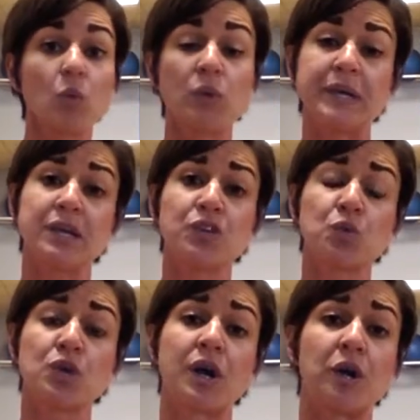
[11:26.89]
We can either
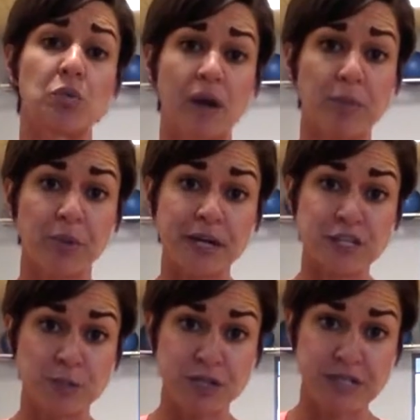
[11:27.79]
work on a rep
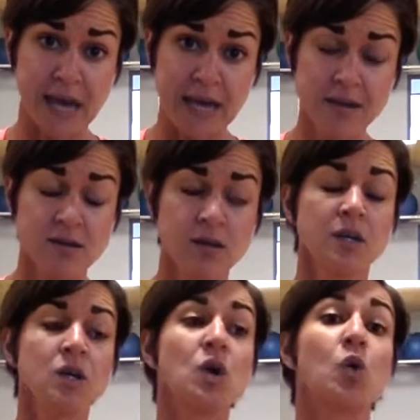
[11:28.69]
range per day,
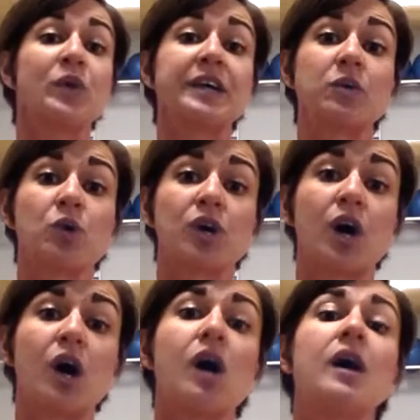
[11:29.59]
we can work
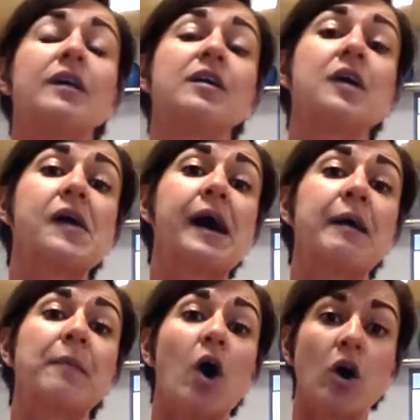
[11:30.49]
on
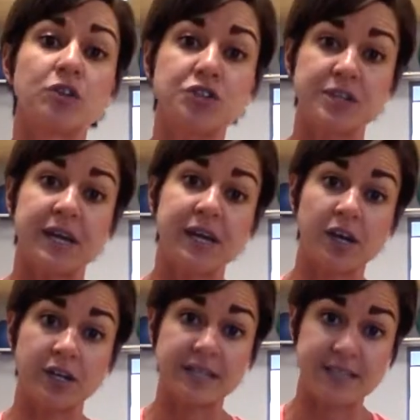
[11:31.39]
alternating
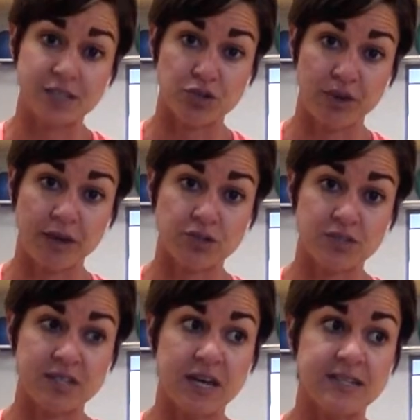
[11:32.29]
our accessory
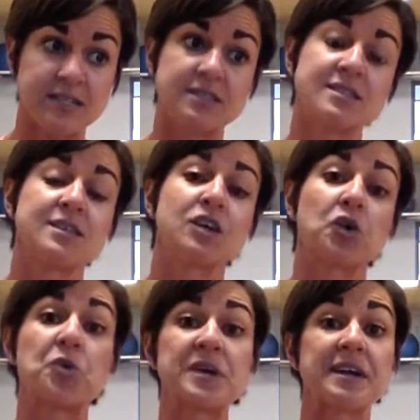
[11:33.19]
exercises,
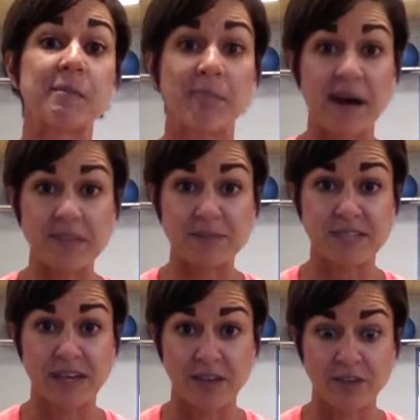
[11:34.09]
or we can combine them
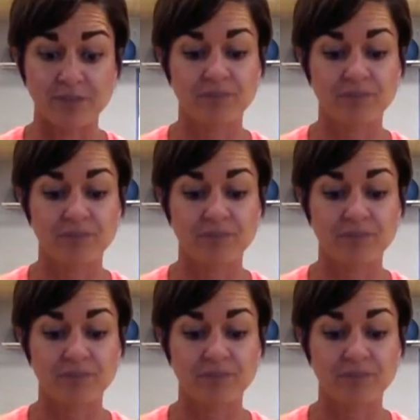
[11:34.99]
together.